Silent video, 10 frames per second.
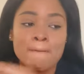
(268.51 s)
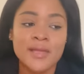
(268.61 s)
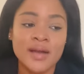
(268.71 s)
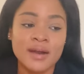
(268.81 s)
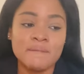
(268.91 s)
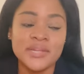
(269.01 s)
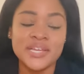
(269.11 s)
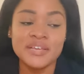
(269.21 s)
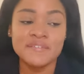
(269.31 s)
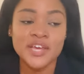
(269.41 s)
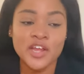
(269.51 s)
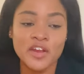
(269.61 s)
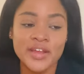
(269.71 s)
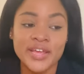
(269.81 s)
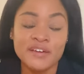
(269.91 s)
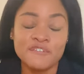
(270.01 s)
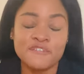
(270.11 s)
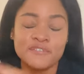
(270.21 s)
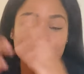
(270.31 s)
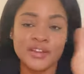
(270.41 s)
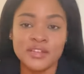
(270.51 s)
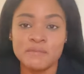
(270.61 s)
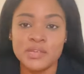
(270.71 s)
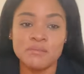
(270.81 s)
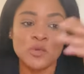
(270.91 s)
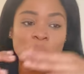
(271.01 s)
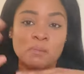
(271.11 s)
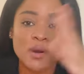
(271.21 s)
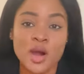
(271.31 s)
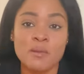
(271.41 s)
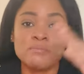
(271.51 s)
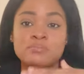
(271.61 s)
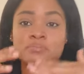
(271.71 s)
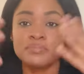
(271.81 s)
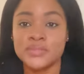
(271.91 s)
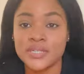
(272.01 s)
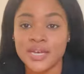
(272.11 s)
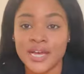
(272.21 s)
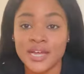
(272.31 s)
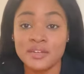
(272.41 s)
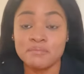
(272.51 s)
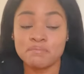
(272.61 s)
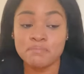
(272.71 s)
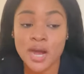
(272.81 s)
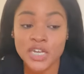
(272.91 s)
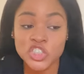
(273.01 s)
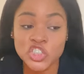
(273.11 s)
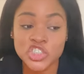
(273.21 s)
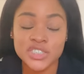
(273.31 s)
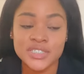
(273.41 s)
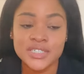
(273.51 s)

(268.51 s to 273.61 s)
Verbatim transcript: Um, the Navy and RAF, they're a little bit more pumped and pushed.